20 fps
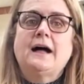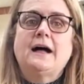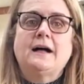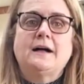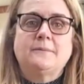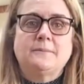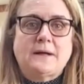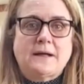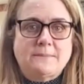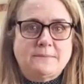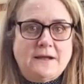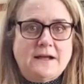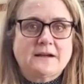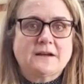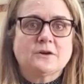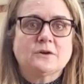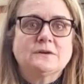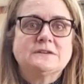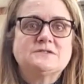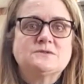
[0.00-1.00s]
I'm
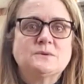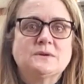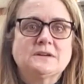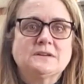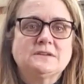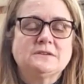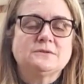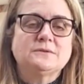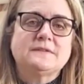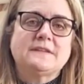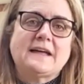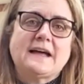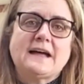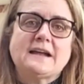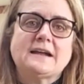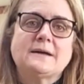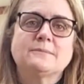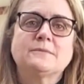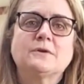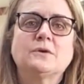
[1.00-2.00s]
not going to include
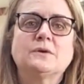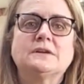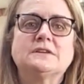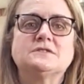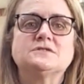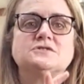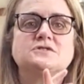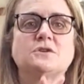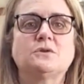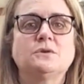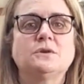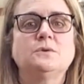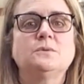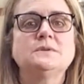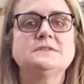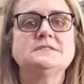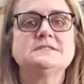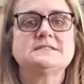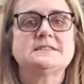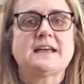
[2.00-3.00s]
that. I'm going to show you
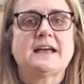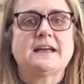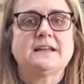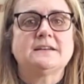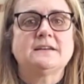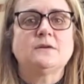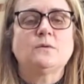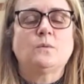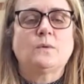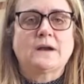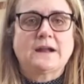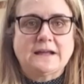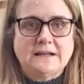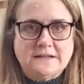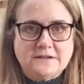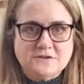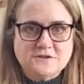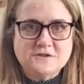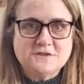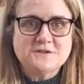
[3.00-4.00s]
instead what I
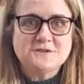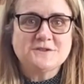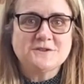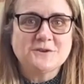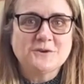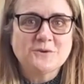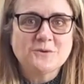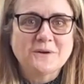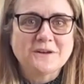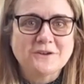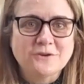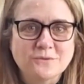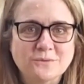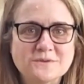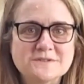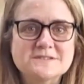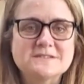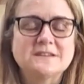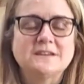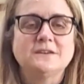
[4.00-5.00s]
need you to do when you
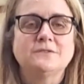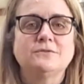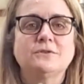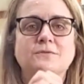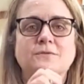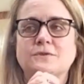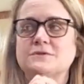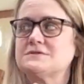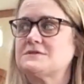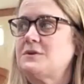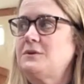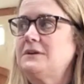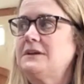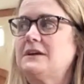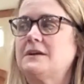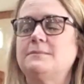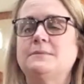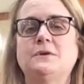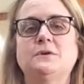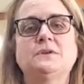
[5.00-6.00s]
receive your first
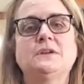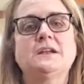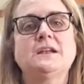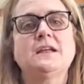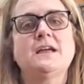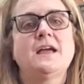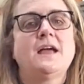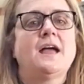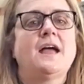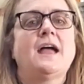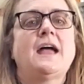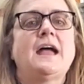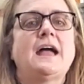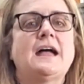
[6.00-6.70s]
Holy Communion.